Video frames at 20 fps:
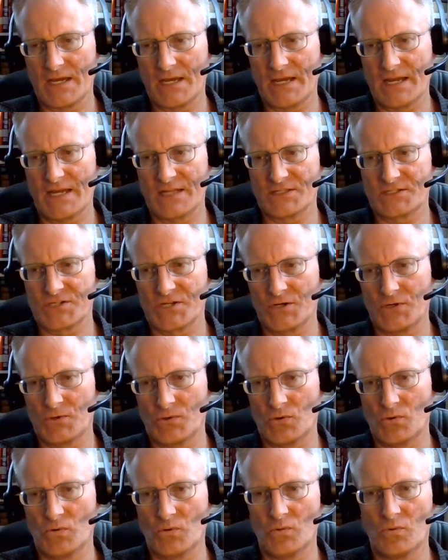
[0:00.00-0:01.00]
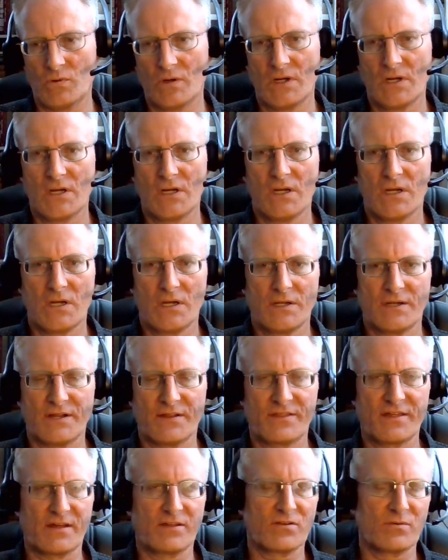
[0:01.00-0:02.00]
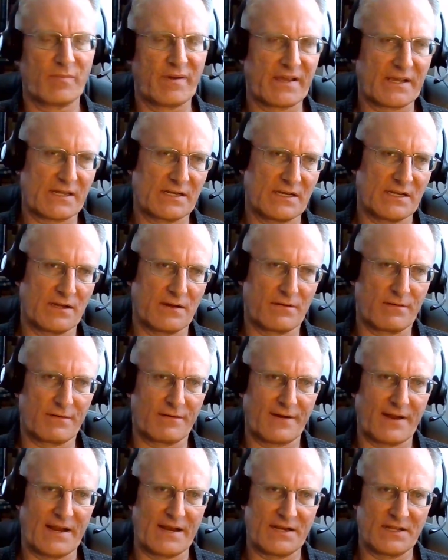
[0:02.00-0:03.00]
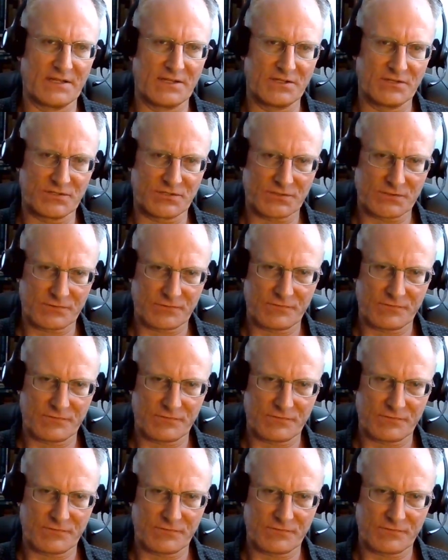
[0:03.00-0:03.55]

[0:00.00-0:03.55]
And so Nathaniel Bacon here and his